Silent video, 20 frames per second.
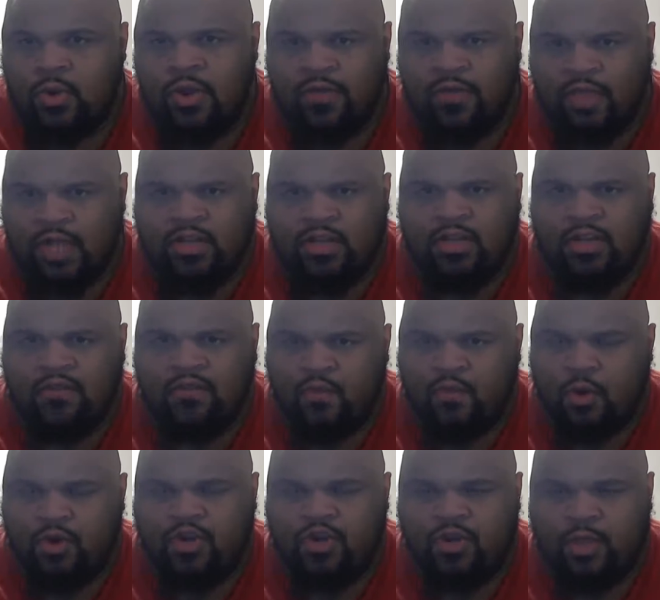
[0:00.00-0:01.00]
have a lot to look
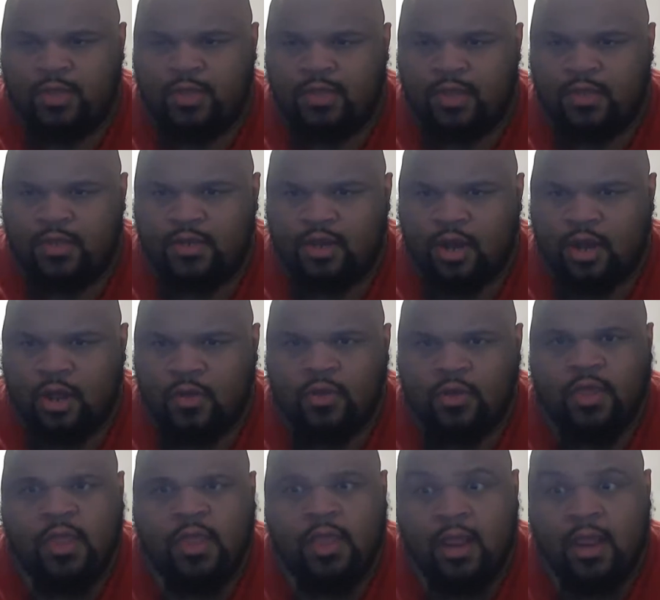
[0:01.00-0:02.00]
forward to like this,
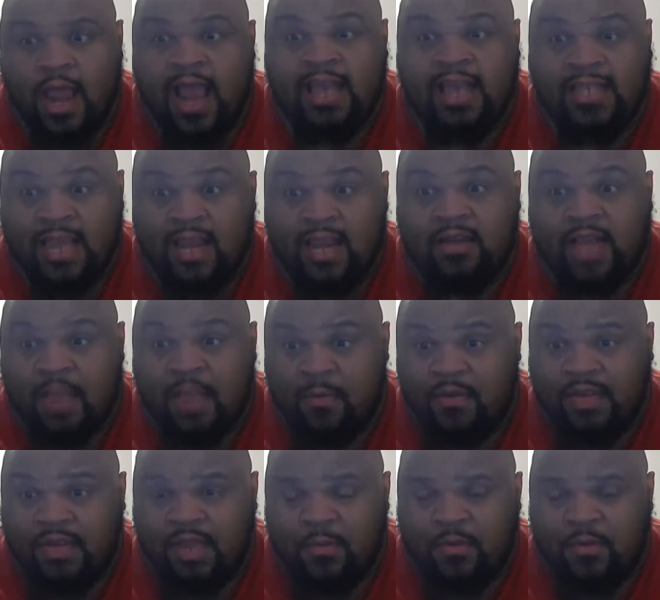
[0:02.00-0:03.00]
as
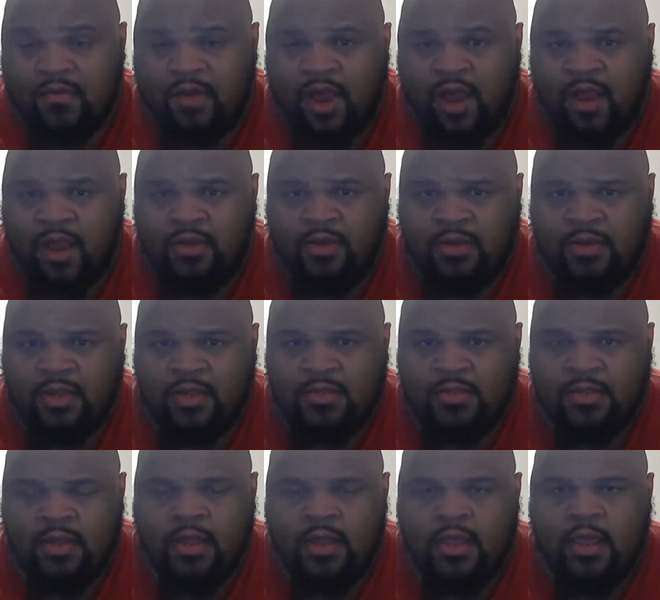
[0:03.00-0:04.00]
entertainment TV vibes like
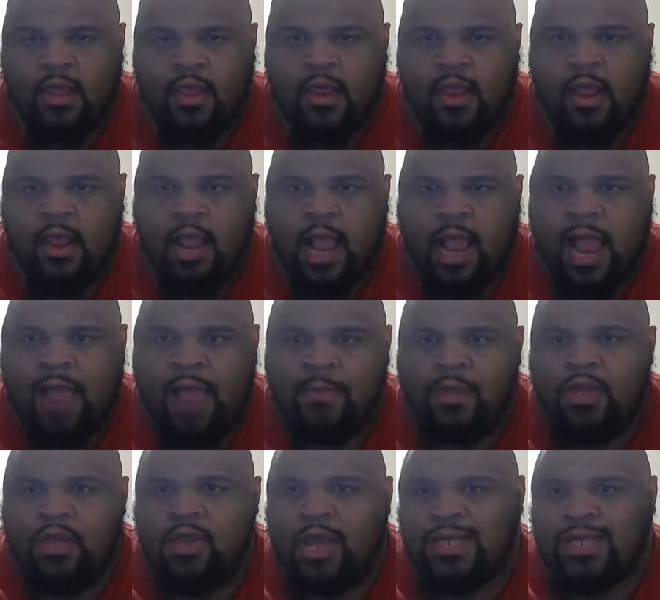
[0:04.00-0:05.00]
this. How
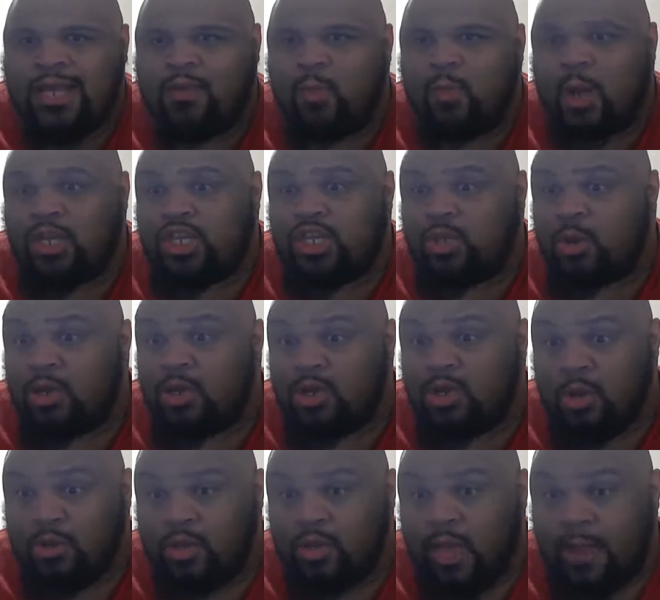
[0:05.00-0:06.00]
many of you guys have watched Sweet
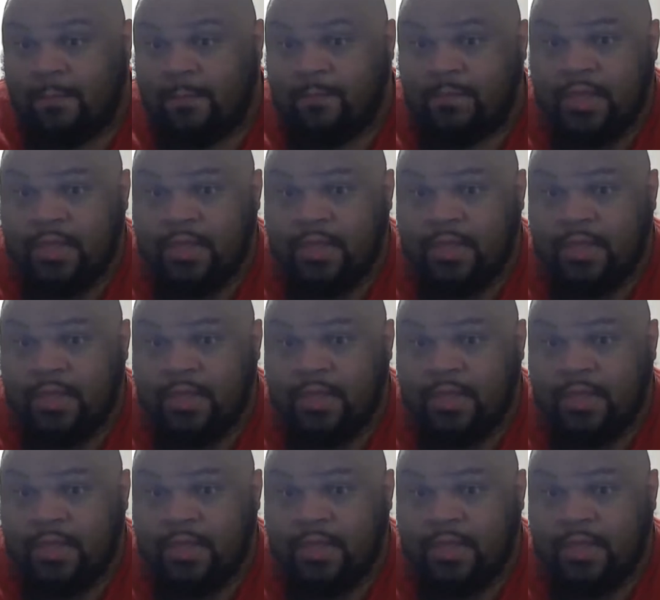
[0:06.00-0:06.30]
Tooth yet?